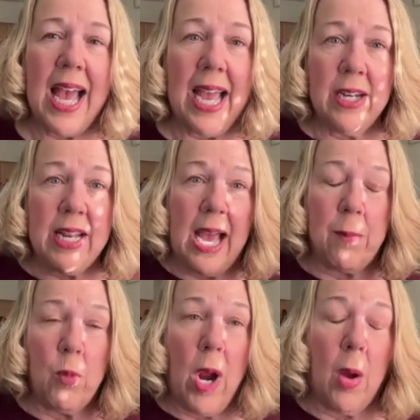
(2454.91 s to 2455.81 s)

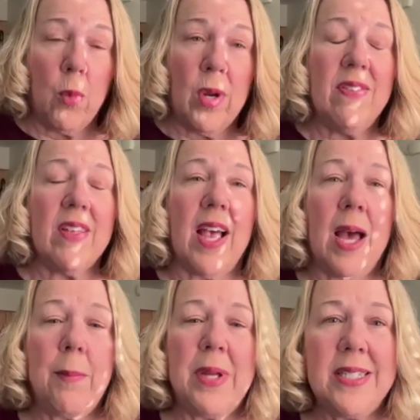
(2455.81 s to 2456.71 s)
I'll read the
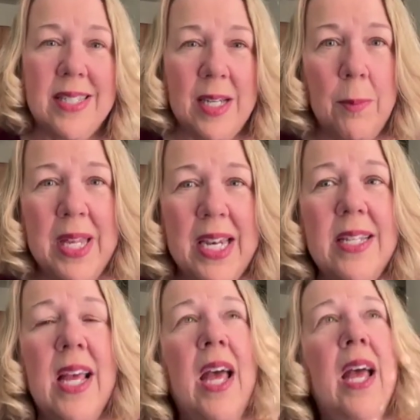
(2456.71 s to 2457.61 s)
comments in a
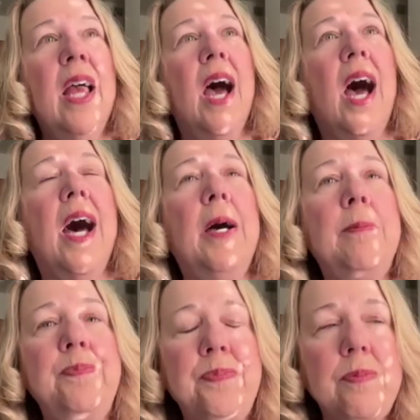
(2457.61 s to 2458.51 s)
minute.
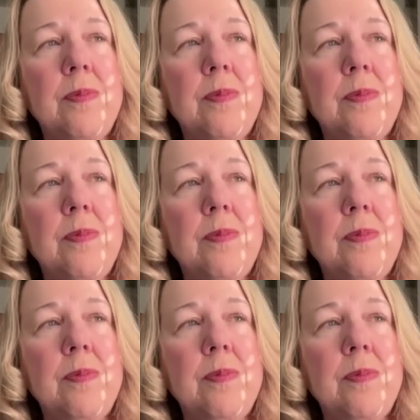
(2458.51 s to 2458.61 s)
Um,